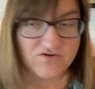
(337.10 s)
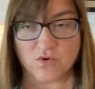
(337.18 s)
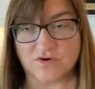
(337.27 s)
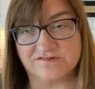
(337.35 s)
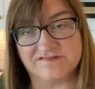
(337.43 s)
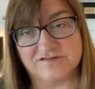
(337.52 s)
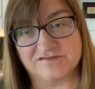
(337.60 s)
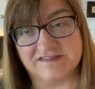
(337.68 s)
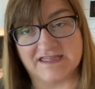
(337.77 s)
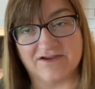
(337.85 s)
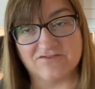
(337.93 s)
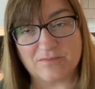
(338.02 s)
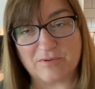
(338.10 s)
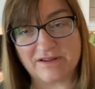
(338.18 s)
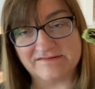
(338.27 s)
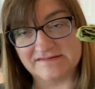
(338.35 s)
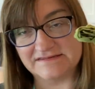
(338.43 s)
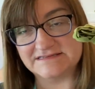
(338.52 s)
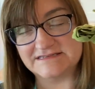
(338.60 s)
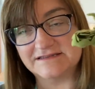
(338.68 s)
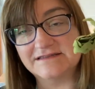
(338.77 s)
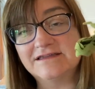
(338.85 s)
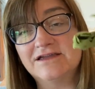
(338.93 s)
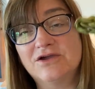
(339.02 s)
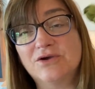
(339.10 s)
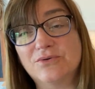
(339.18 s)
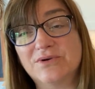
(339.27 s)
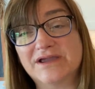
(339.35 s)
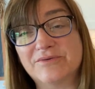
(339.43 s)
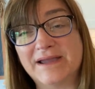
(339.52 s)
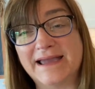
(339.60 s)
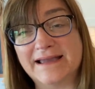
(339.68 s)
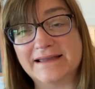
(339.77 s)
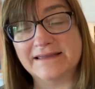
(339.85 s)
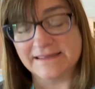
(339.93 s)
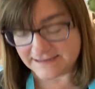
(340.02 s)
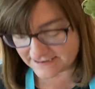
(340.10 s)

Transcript: course, there's the ever-present Rick Rack.